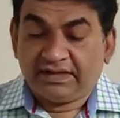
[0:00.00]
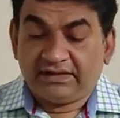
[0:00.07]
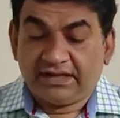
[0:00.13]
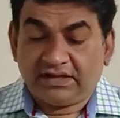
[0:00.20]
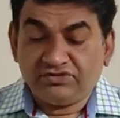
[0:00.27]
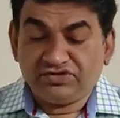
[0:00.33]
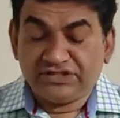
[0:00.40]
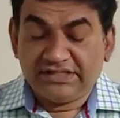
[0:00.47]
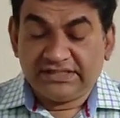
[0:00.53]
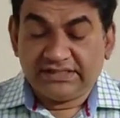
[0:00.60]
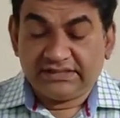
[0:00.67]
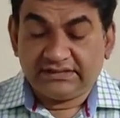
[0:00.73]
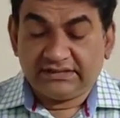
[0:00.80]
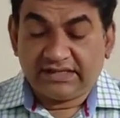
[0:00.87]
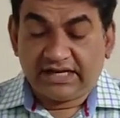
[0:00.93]
Now see,
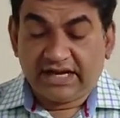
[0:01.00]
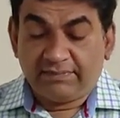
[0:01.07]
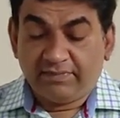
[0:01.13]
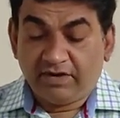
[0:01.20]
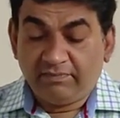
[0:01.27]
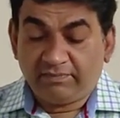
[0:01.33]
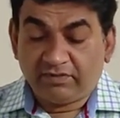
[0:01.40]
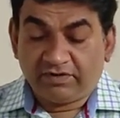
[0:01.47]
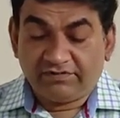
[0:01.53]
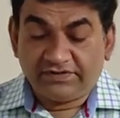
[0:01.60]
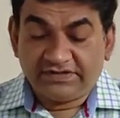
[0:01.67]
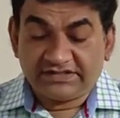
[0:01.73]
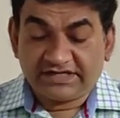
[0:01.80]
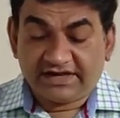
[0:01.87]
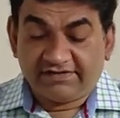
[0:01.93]
the above
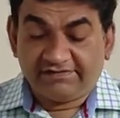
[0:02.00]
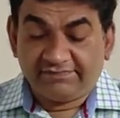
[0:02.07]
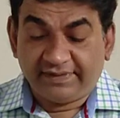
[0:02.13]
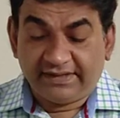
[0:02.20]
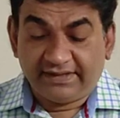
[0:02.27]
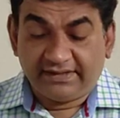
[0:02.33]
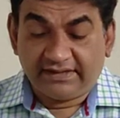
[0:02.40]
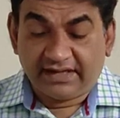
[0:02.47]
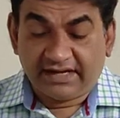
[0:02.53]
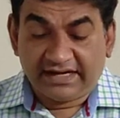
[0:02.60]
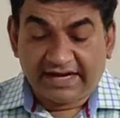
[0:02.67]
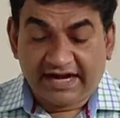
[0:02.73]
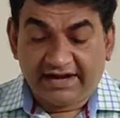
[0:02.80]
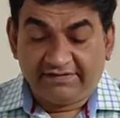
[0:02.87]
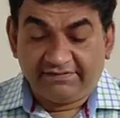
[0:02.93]
profits have been
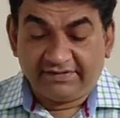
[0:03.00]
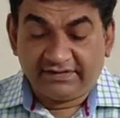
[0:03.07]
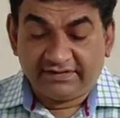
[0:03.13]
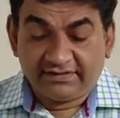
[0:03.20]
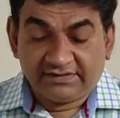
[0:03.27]
arrived